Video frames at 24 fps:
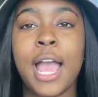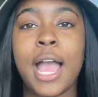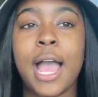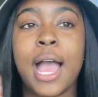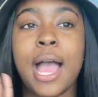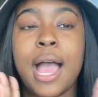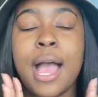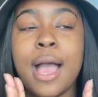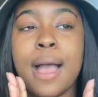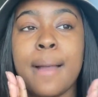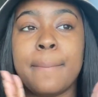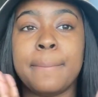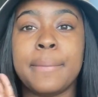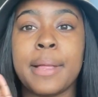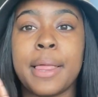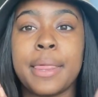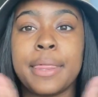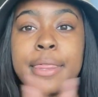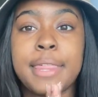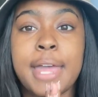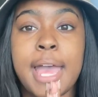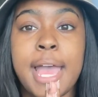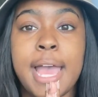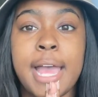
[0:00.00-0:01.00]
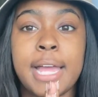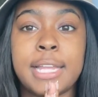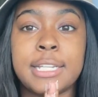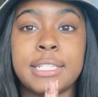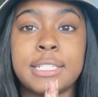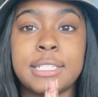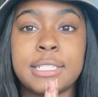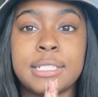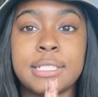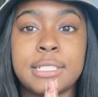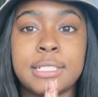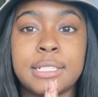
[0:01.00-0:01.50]

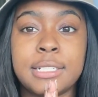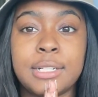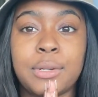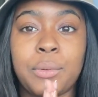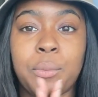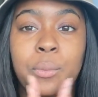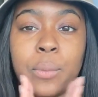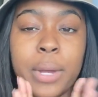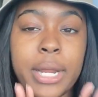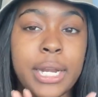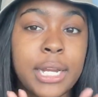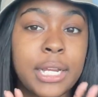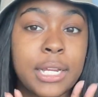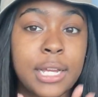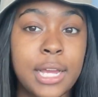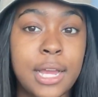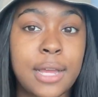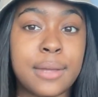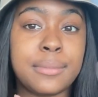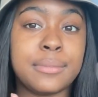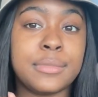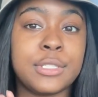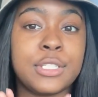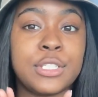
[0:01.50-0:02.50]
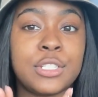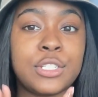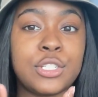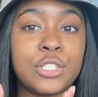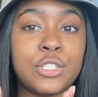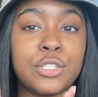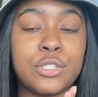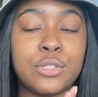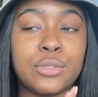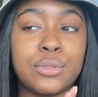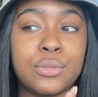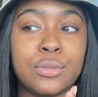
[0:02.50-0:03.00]
that when it comes
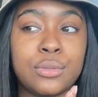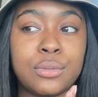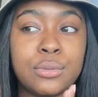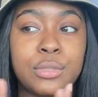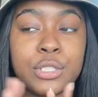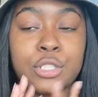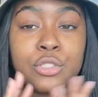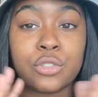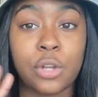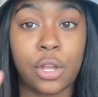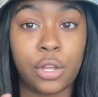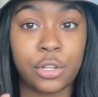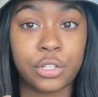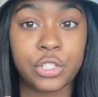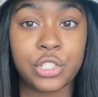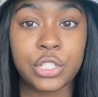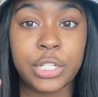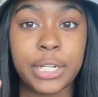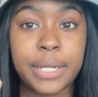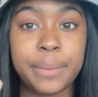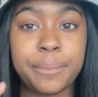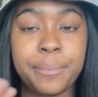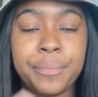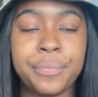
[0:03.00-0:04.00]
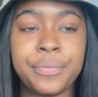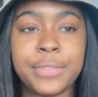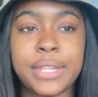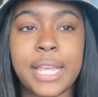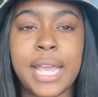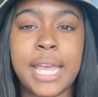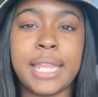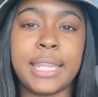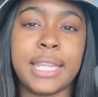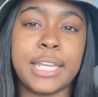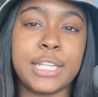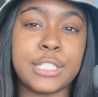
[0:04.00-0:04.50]
to astrology
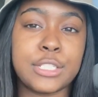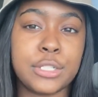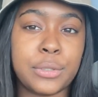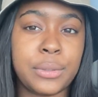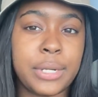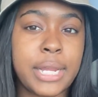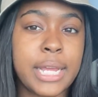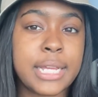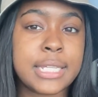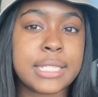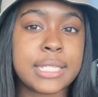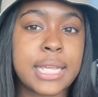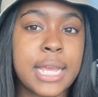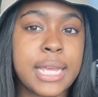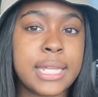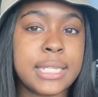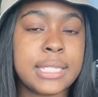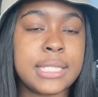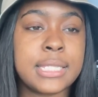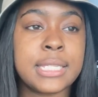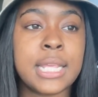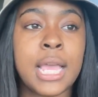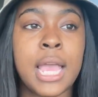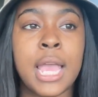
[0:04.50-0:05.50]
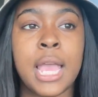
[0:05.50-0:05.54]
and like zodiac signs,